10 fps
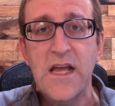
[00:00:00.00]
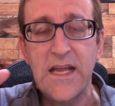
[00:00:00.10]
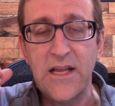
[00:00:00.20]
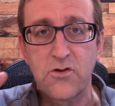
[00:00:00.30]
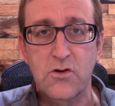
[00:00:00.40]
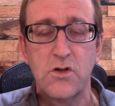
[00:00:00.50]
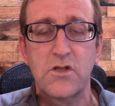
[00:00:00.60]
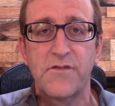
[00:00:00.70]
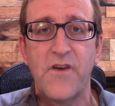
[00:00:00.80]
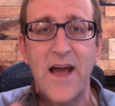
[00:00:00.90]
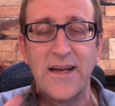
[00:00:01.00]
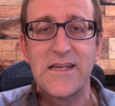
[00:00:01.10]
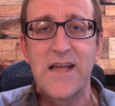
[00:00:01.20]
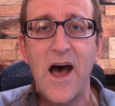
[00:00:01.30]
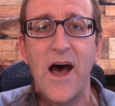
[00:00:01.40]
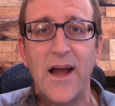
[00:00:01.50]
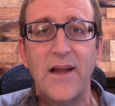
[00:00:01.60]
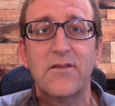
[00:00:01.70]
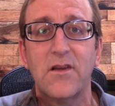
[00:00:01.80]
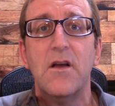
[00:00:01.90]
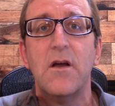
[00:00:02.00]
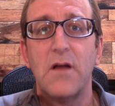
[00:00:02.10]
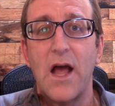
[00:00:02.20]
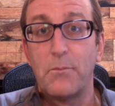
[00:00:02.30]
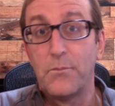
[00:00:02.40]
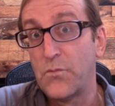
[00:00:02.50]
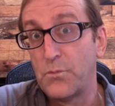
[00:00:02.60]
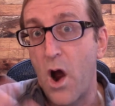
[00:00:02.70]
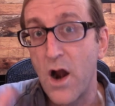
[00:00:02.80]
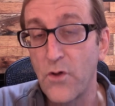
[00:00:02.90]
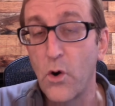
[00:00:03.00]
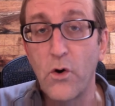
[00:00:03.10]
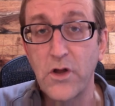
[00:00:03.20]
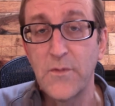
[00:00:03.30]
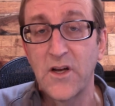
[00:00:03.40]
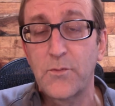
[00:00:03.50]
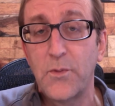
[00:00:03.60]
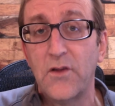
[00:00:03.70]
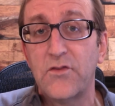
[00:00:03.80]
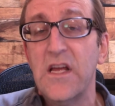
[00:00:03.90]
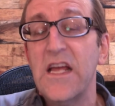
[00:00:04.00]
He's crucified and dies part of the whole human experience.